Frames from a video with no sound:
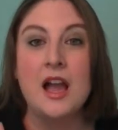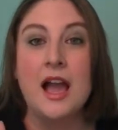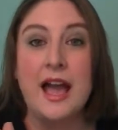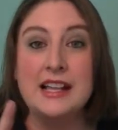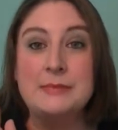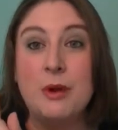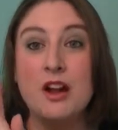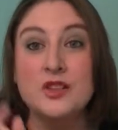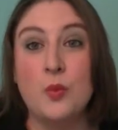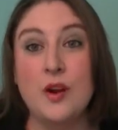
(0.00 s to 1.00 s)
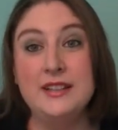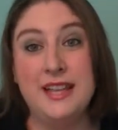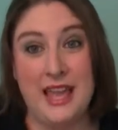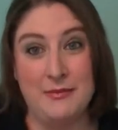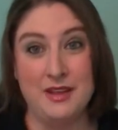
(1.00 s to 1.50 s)
Xbox One
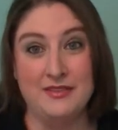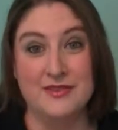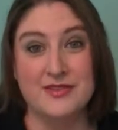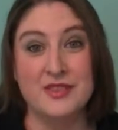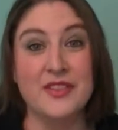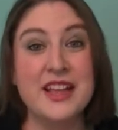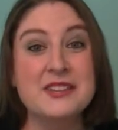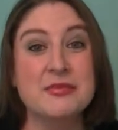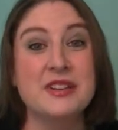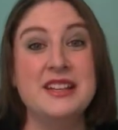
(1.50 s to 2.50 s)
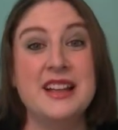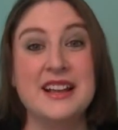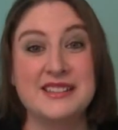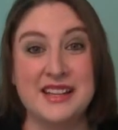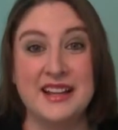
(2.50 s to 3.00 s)
came in. So that's pretty
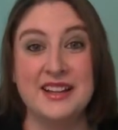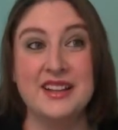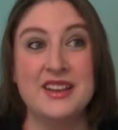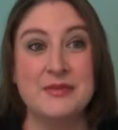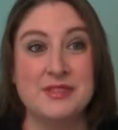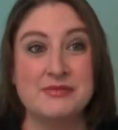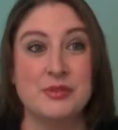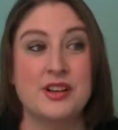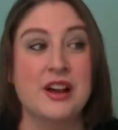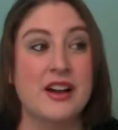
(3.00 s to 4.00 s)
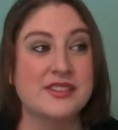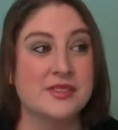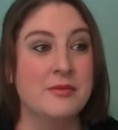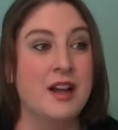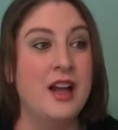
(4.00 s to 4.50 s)
exciting. It was pretty
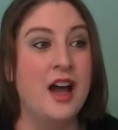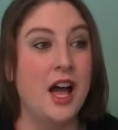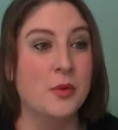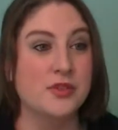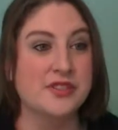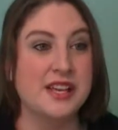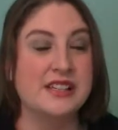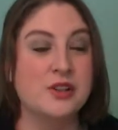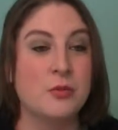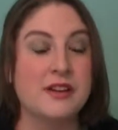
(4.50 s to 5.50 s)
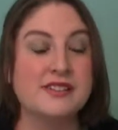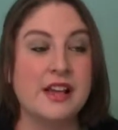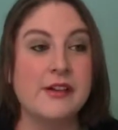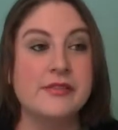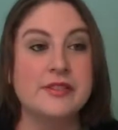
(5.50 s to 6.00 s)
awesome. I will say so
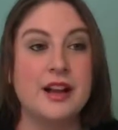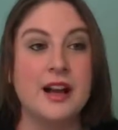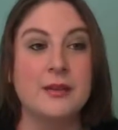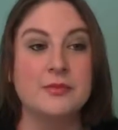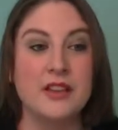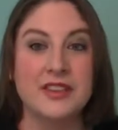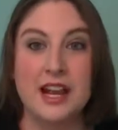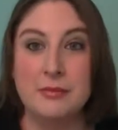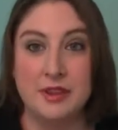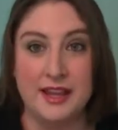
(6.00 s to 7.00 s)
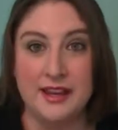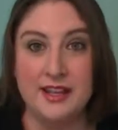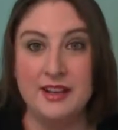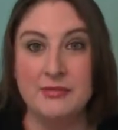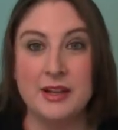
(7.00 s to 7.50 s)
myself. Um, not that I played
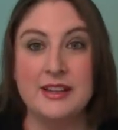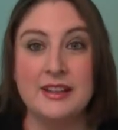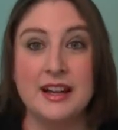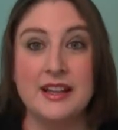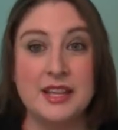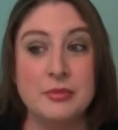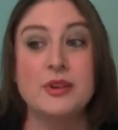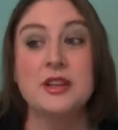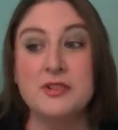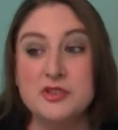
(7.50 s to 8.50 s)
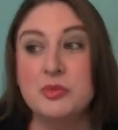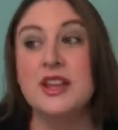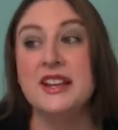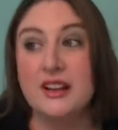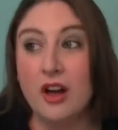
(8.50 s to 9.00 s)
it, but uh, he pretty much
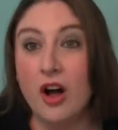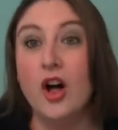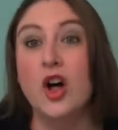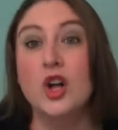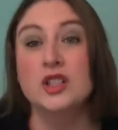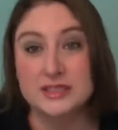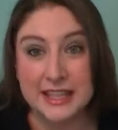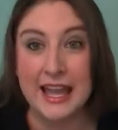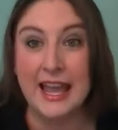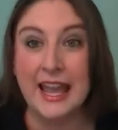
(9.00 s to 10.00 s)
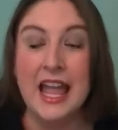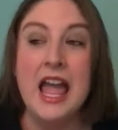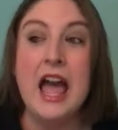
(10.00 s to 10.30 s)
played it all day.